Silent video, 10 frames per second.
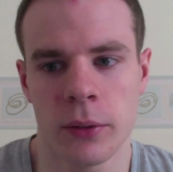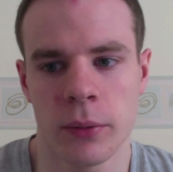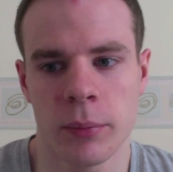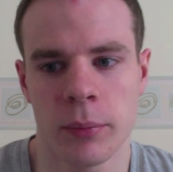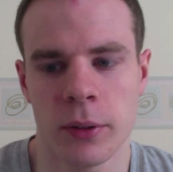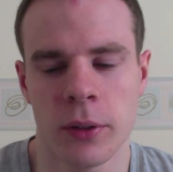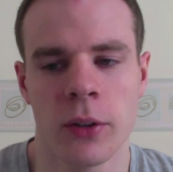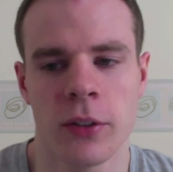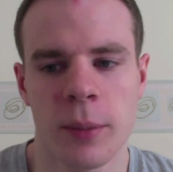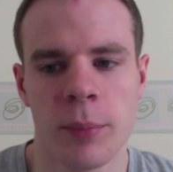
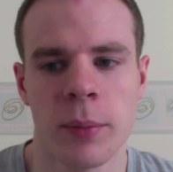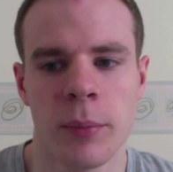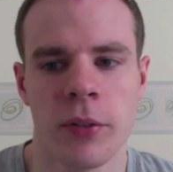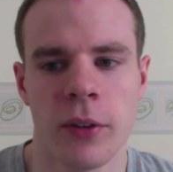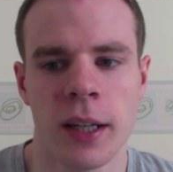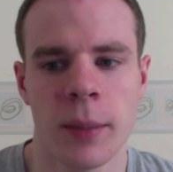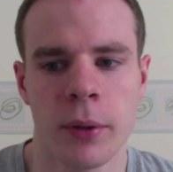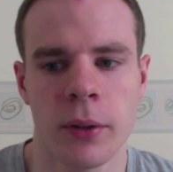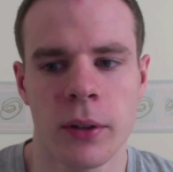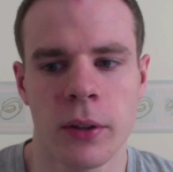not symptom-free,
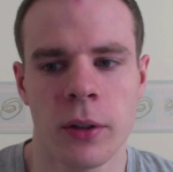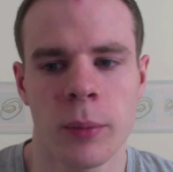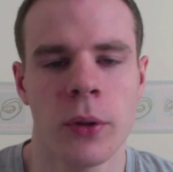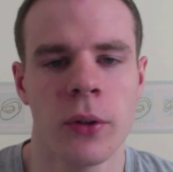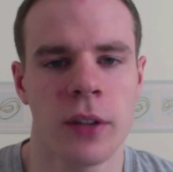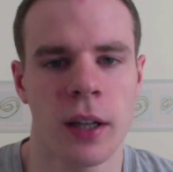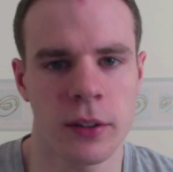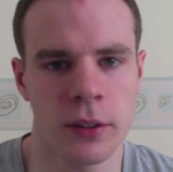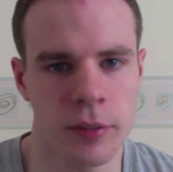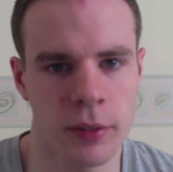but you're more
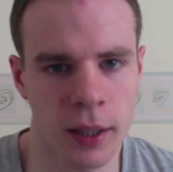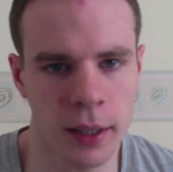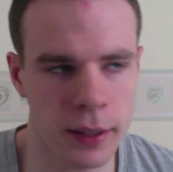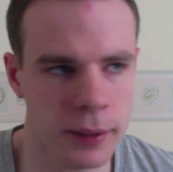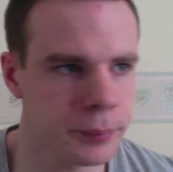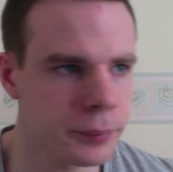settled, if you like.